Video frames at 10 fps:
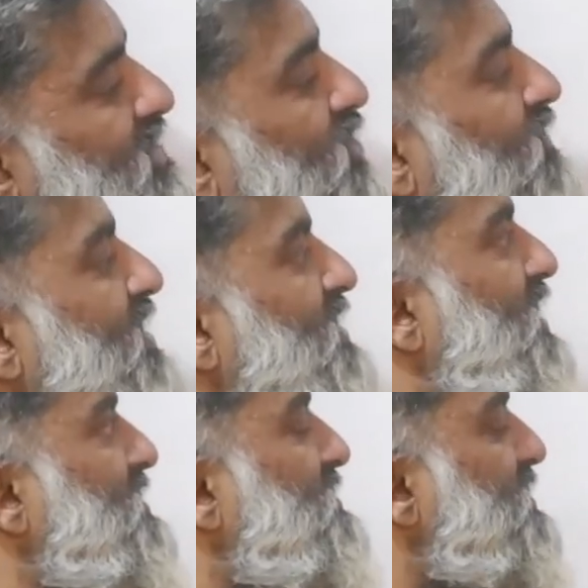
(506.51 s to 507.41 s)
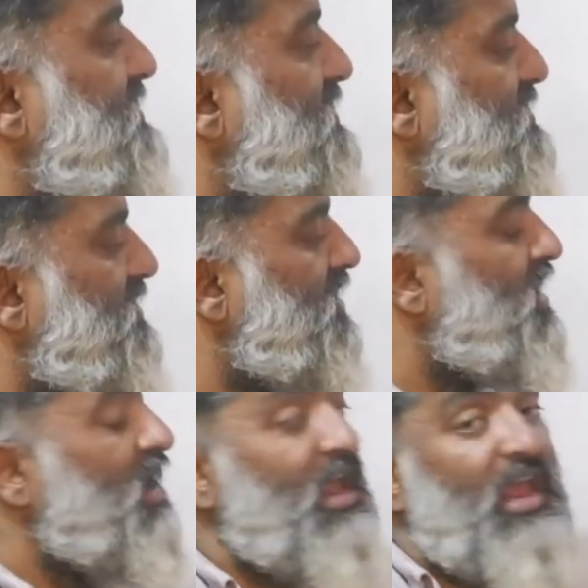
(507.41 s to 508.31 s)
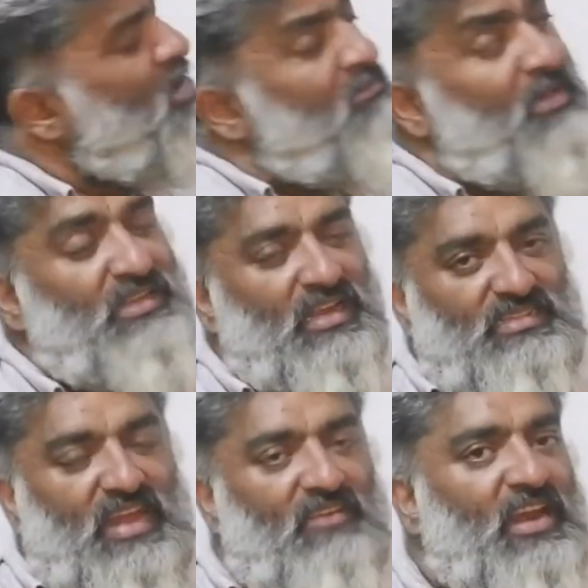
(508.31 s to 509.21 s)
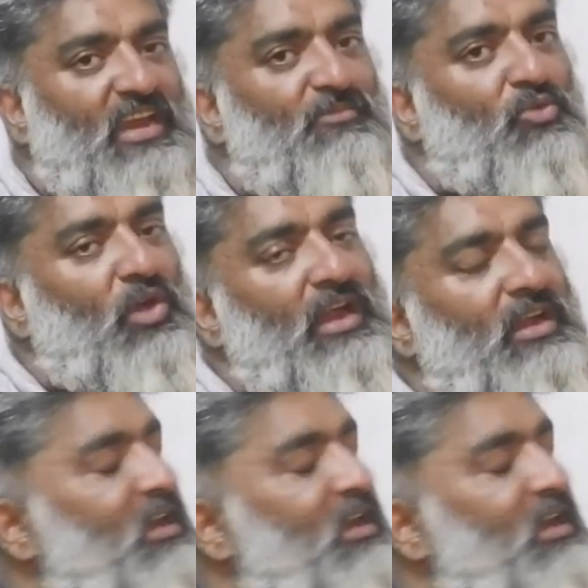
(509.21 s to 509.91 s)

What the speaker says: see your final answer is 16. But there is never any point